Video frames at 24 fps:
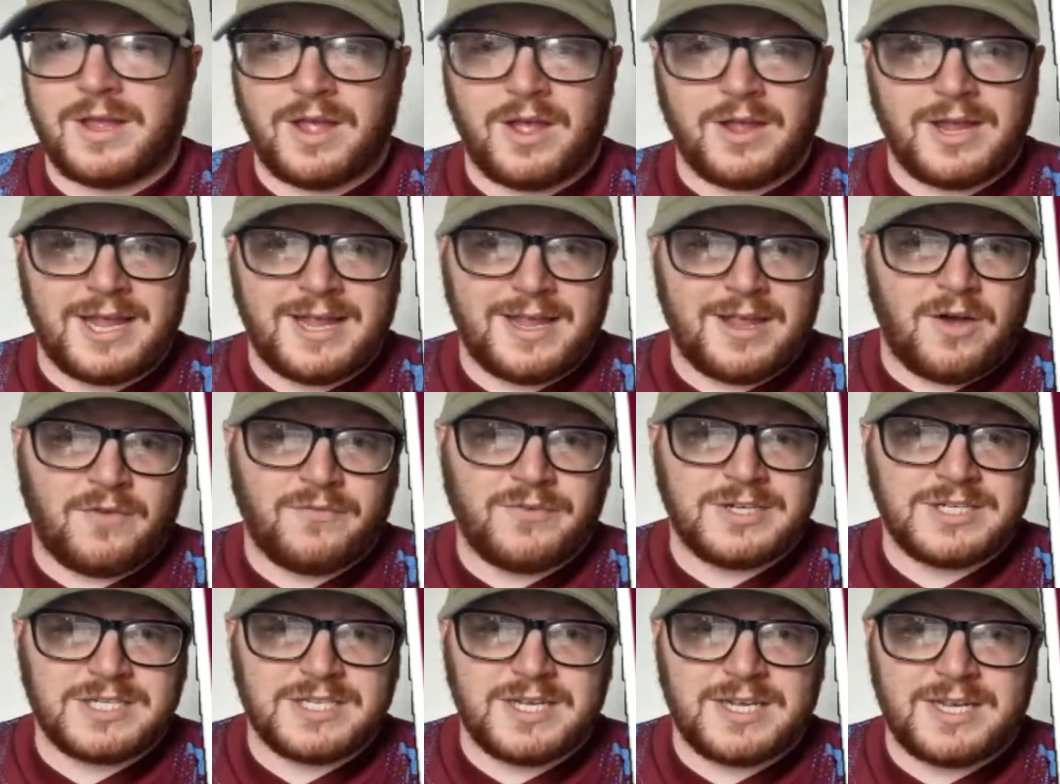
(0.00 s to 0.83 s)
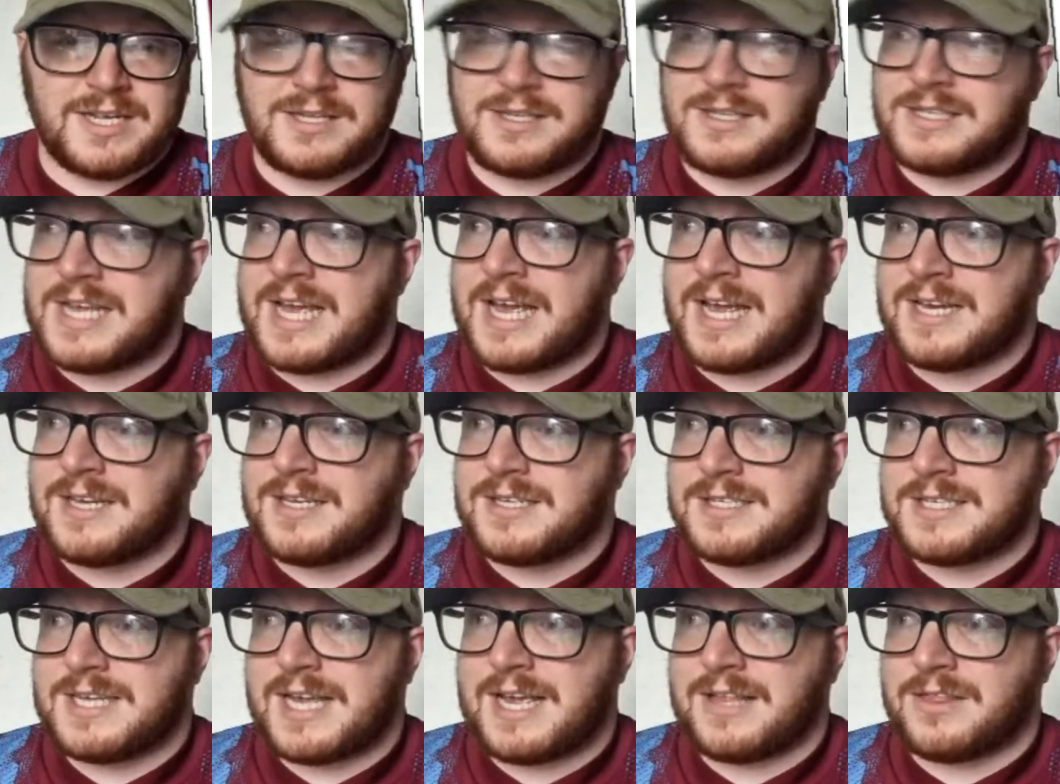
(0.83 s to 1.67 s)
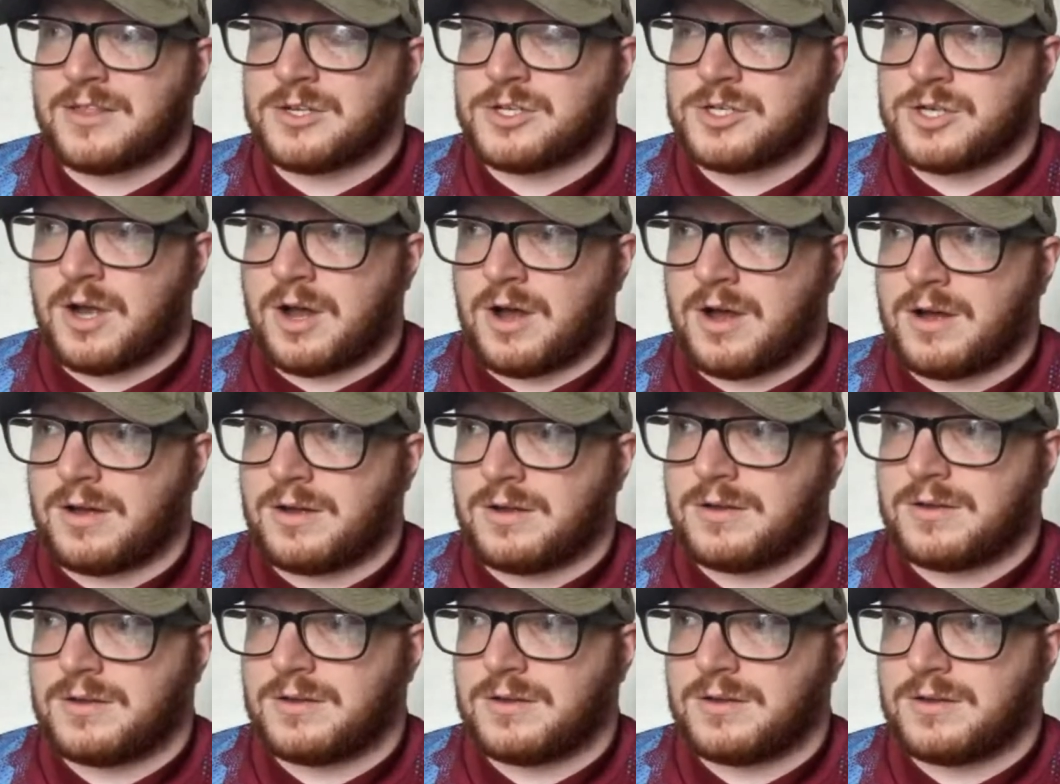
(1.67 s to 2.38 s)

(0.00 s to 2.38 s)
He obviously did take the shot.